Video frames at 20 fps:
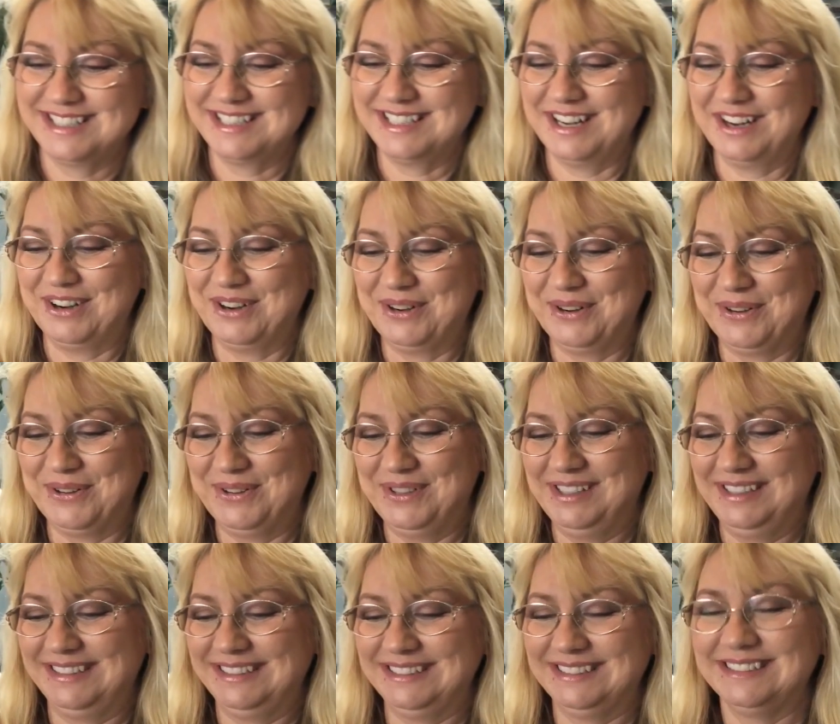So
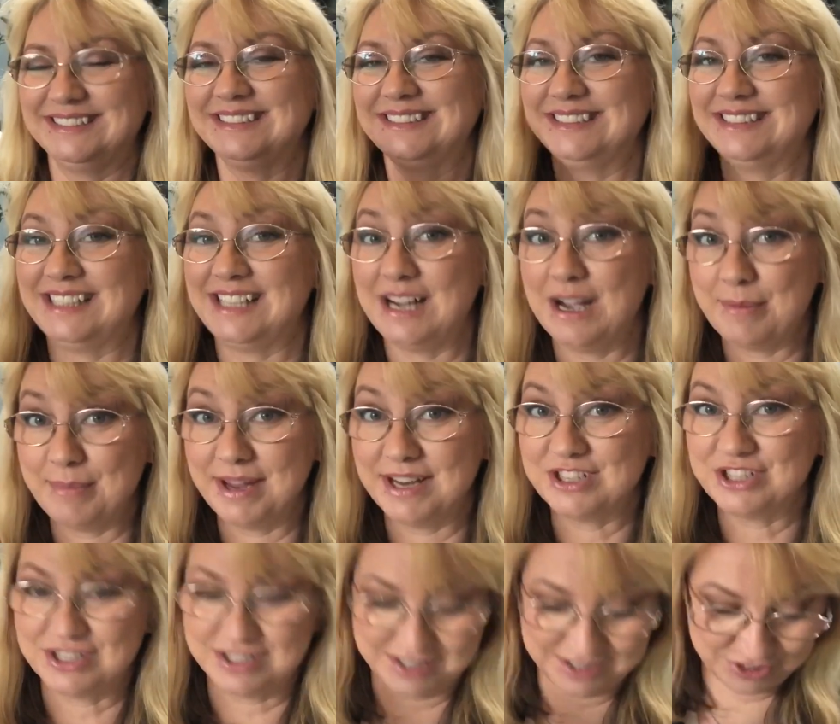I'm
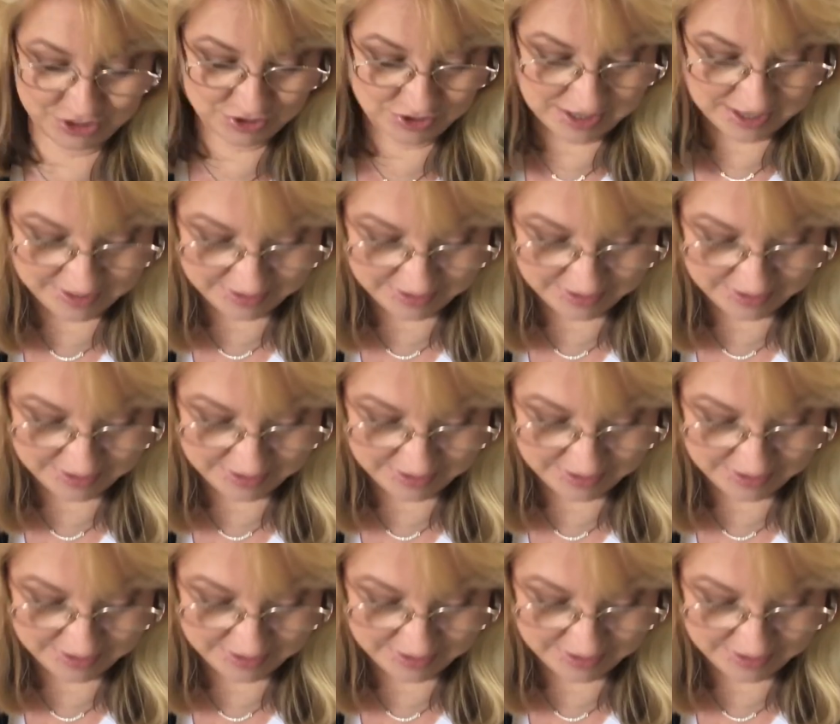anxious to try